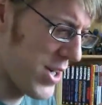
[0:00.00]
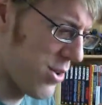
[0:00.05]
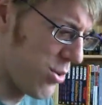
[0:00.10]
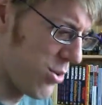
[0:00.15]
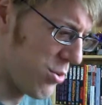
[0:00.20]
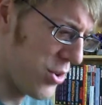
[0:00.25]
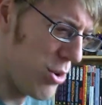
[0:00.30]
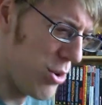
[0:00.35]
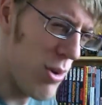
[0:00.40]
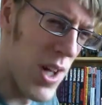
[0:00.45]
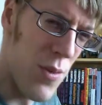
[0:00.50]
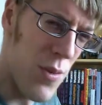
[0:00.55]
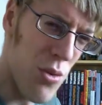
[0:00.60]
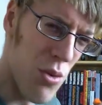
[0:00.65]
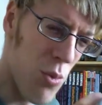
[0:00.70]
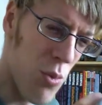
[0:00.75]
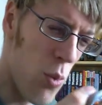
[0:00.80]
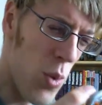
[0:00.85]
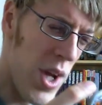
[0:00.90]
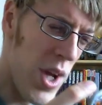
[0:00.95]
whole new levels
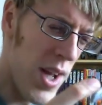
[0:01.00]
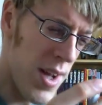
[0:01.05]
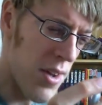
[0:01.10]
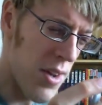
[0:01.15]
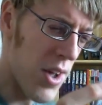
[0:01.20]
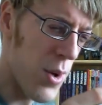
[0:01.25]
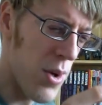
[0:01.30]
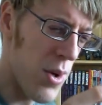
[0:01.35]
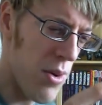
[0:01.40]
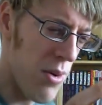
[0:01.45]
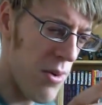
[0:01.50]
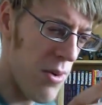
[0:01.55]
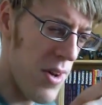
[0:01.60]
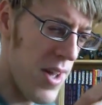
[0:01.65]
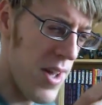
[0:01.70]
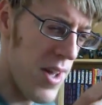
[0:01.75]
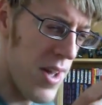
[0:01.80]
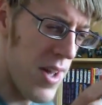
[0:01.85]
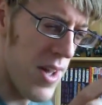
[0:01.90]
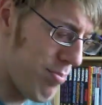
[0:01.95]
of weird going on
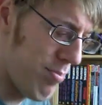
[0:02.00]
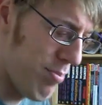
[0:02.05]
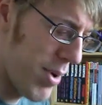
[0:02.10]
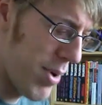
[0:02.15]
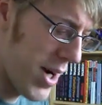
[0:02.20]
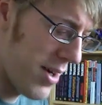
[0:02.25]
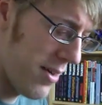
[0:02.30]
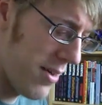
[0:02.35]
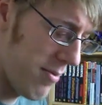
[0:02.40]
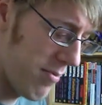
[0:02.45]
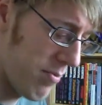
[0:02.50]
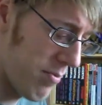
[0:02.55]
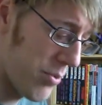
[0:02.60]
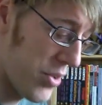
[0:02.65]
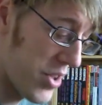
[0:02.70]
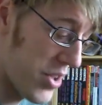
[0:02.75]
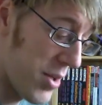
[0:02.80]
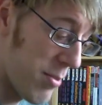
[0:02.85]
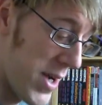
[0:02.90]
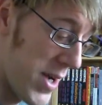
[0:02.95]
here, but
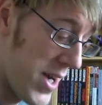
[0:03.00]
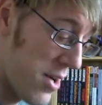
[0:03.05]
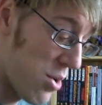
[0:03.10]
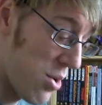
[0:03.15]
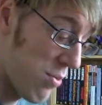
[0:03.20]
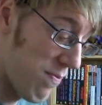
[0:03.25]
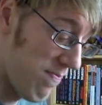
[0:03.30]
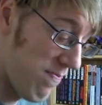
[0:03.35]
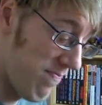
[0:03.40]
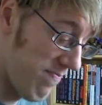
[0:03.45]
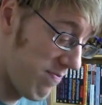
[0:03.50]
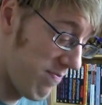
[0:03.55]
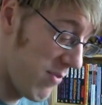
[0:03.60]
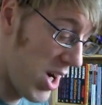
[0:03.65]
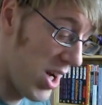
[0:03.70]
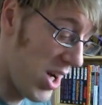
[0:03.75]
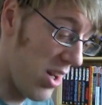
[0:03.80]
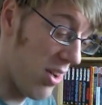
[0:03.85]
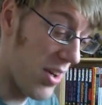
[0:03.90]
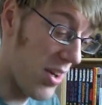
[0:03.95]
somehow
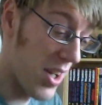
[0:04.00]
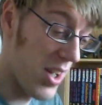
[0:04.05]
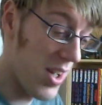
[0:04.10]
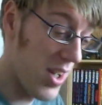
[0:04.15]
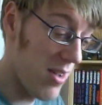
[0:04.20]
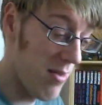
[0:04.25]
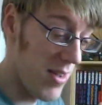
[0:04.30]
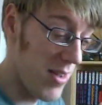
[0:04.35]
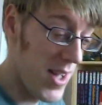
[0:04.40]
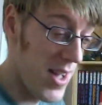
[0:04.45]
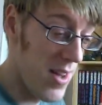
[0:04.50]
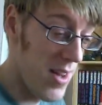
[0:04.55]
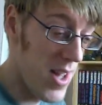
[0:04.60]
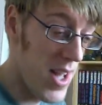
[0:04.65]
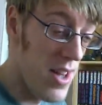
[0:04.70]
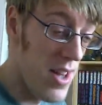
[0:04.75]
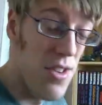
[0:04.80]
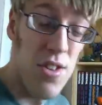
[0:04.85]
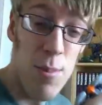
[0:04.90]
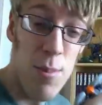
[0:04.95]
I like it.
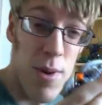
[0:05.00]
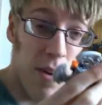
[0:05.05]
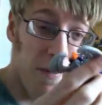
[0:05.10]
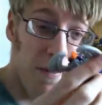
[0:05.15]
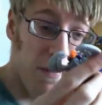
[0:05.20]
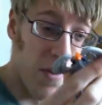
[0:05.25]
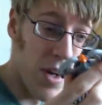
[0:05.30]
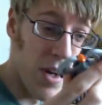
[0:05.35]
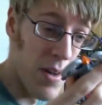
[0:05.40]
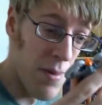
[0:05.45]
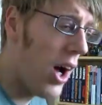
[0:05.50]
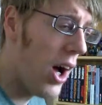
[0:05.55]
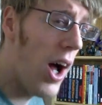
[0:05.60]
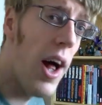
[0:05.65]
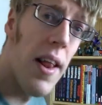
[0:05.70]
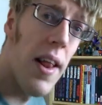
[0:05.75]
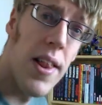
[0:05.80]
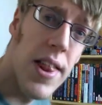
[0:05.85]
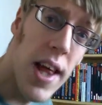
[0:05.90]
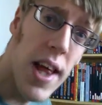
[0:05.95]
It's a bit of fun.
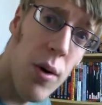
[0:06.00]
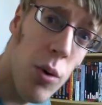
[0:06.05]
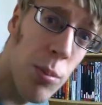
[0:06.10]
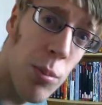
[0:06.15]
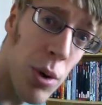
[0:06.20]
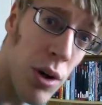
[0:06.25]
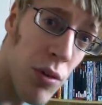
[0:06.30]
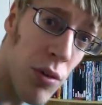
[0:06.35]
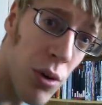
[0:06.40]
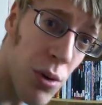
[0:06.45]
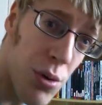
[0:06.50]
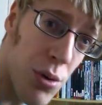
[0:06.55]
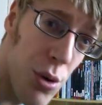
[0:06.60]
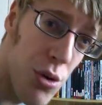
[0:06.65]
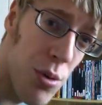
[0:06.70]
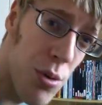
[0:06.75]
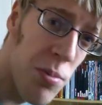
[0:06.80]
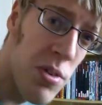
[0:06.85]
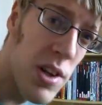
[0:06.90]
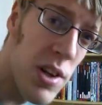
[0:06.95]
And then we move on to
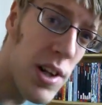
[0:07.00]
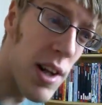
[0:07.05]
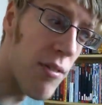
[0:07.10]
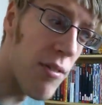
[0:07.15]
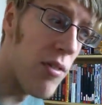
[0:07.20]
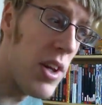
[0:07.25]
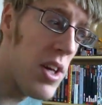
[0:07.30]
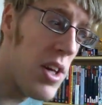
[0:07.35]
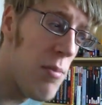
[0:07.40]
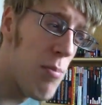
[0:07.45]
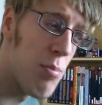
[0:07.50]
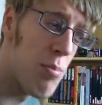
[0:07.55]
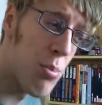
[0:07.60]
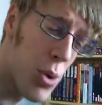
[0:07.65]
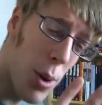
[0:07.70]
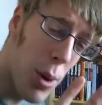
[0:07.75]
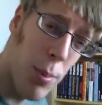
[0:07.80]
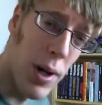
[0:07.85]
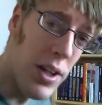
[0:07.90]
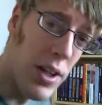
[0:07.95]
some lovely,
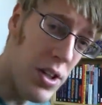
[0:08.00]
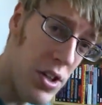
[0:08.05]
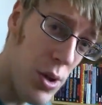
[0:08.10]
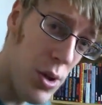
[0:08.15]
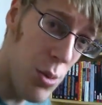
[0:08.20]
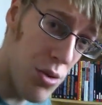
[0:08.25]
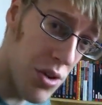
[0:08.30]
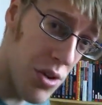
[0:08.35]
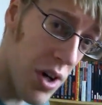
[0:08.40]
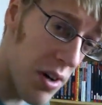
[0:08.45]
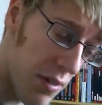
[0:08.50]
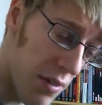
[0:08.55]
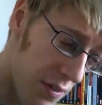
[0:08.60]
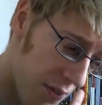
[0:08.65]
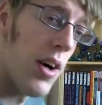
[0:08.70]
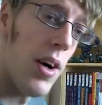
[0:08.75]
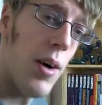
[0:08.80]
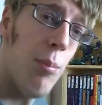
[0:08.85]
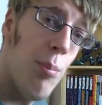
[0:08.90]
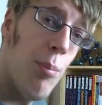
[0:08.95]
properly new
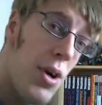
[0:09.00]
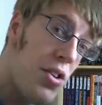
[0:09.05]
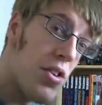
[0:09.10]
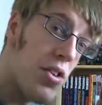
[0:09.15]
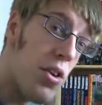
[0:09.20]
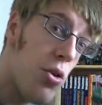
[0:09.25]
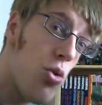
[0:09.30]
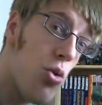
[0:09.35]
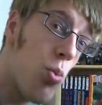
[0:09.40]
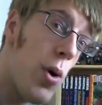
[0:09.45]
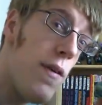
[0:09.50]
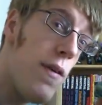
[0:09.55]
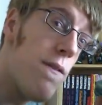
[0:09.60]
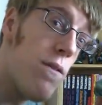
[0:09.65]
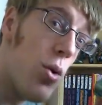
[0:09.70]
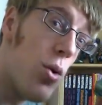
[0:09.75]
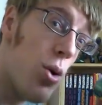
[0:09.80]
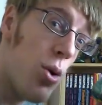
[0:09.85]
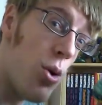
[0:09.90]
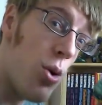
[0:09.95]
stuff. Beast Hunters Wave
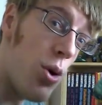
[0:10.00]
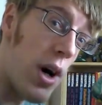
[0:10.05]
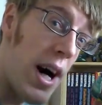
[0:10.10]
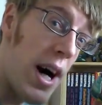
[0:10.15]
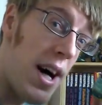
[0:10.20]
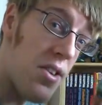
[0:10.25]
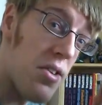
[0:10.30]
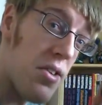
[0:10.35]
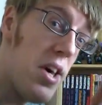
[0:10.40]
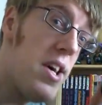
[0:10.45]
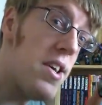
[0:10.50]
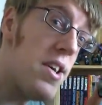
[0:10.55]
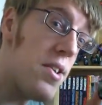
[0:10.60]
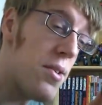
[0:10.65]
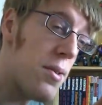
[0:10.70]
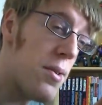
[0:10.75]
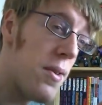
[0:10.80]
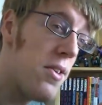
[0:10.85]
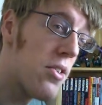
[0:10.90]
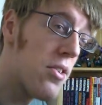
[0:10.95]
4 has
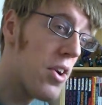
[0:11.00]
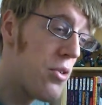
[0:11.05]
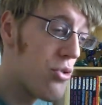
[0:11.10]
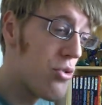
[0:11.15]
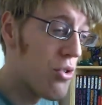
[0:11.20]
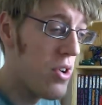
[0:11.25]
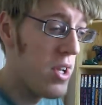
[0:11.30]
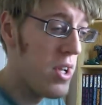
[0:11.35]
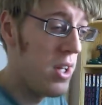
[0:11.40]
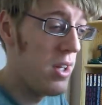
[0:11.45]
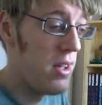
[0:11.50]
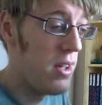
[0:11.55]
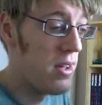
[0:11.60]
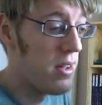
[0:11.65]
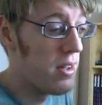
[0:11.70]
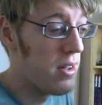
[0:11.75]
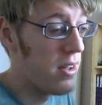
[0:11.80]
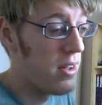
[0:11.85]
hit this country,